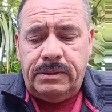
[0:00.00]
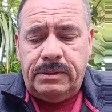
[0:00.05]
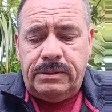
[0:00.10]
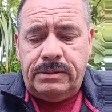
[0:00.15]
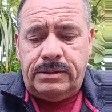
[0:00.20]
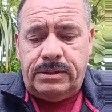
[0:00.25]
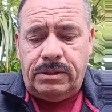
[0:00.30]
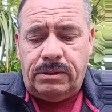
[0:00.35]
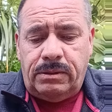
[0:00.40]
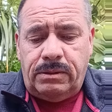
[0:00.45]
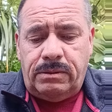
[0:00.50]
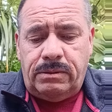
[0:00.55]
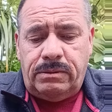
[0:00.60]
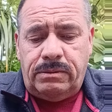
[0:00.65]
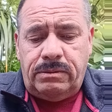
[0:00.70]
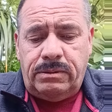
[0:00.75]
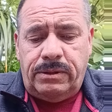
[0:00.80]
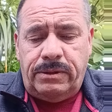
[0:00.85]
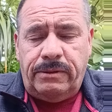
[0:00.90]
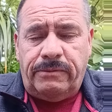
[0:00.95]
So
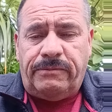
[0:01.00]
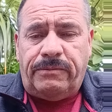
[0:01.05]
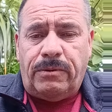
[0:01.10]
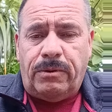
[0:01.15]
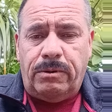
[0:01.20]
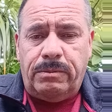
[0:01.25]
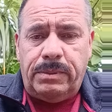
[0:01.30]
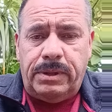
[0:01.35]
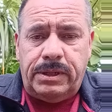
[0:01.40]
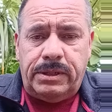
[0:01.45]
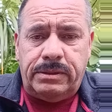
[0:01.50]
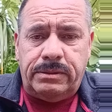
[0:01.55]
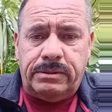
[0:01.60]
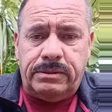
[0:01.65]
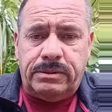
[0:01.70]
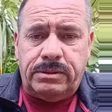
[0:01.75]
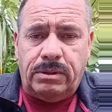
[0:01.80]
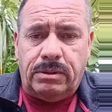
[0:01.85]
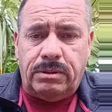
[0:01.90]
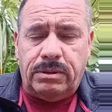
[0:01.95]
the foreman
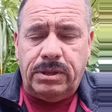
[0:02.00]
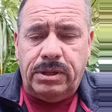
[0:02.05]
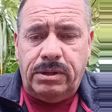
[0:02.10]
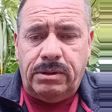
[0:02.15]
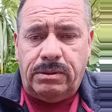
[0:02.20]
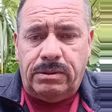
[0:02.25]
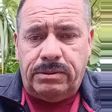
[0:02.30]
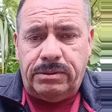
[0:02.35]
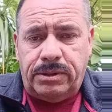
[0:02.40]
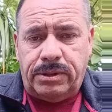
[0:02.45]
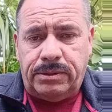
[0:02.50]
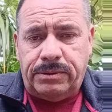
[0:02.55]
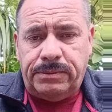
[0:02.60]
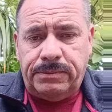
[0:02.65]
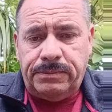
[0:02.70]
told the owner